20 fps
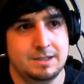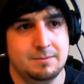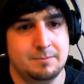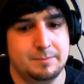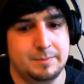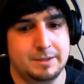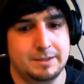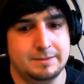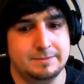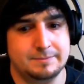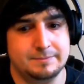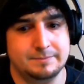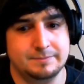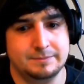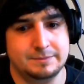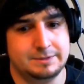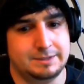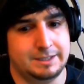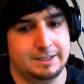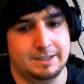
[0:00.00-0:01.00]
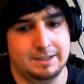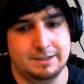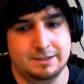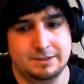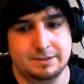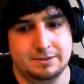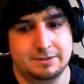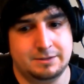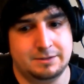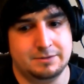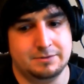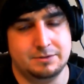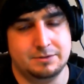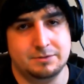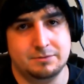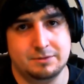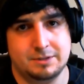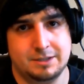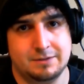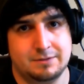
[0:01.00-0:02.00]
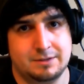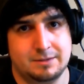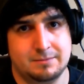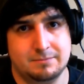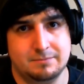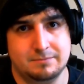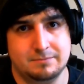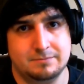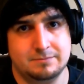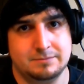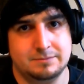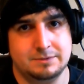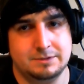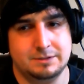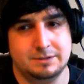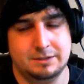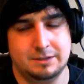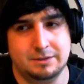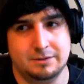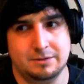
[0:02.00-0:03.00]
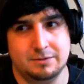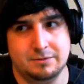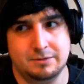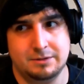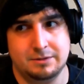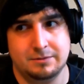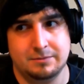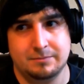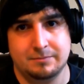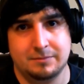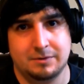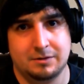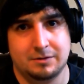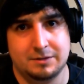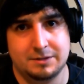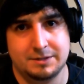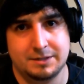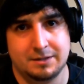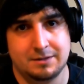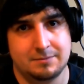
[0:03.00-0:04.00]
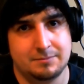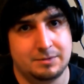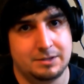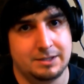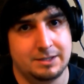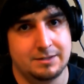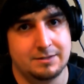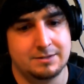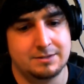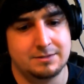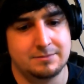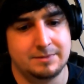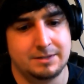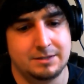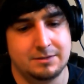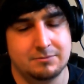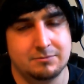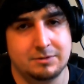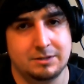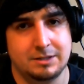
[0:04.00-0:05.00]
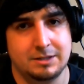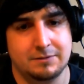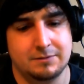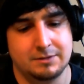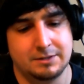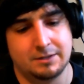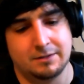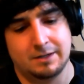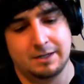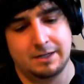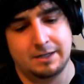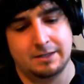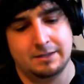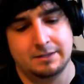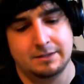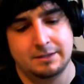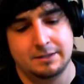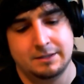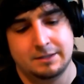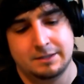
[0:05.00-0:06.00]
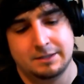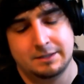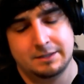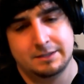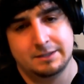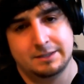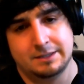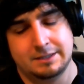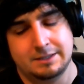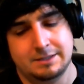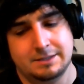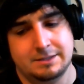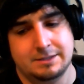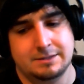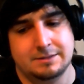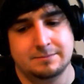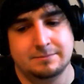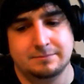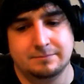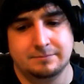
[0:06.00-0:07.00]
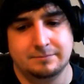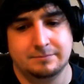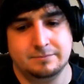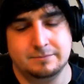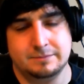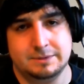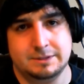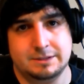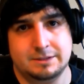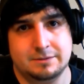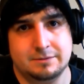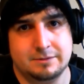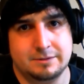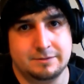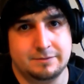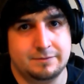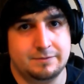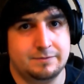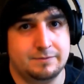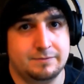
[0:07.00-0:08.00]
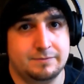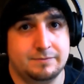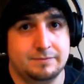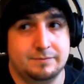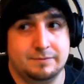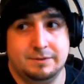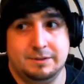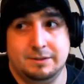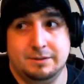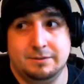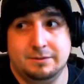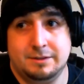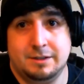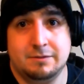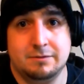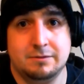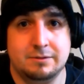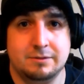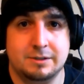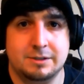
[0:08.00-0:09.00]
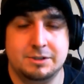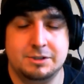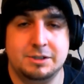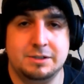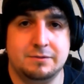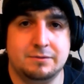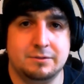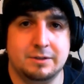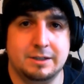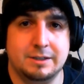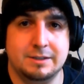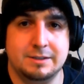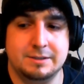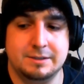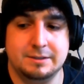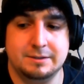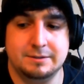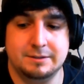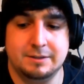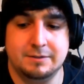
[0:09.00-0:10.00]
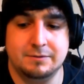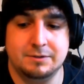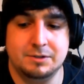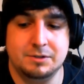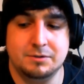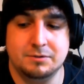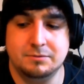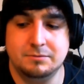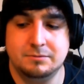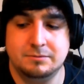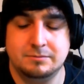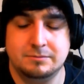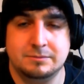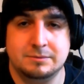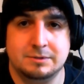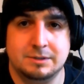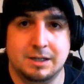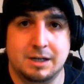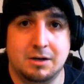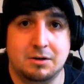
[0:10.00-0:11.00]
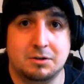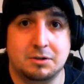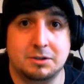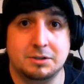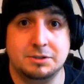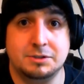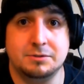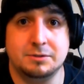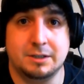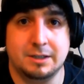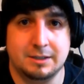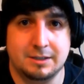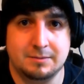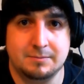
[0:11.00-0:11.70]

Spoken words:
But yeah, you know, don't give up. You know, you're all solid players no matter what level you're at, and you know, if You'll never achieve greatness, and you'll never know how good you can